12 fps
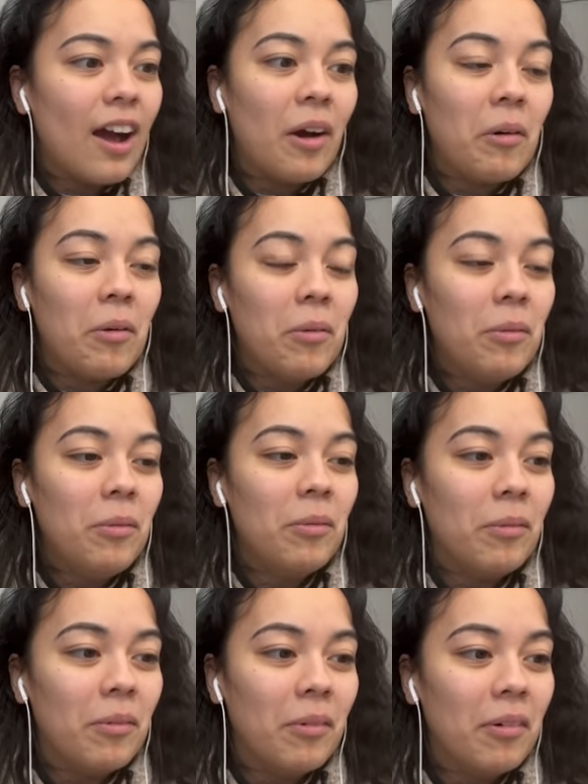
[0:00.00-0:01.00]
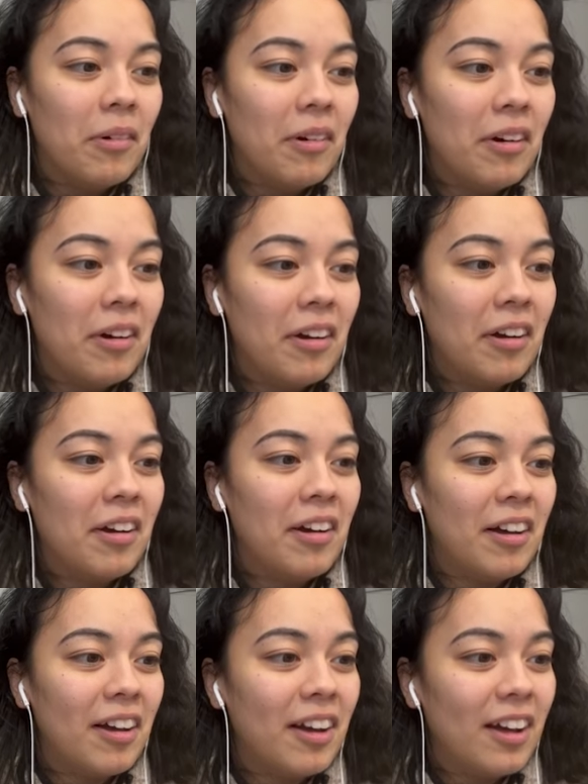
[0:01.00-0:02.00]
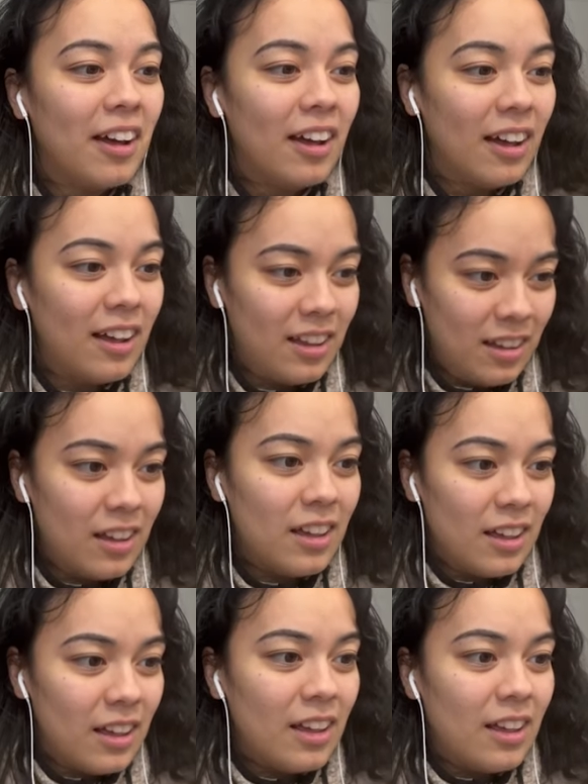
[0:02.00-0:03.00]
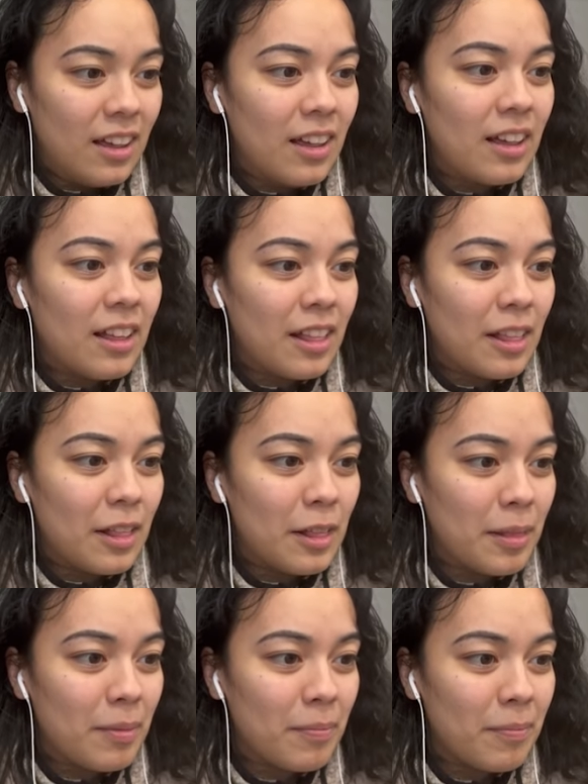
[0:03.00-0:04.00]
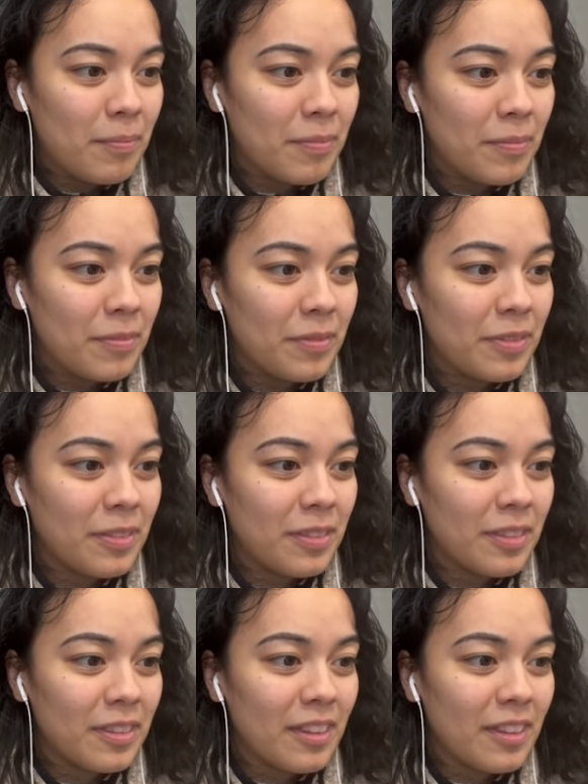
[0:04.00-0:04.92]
[no speech]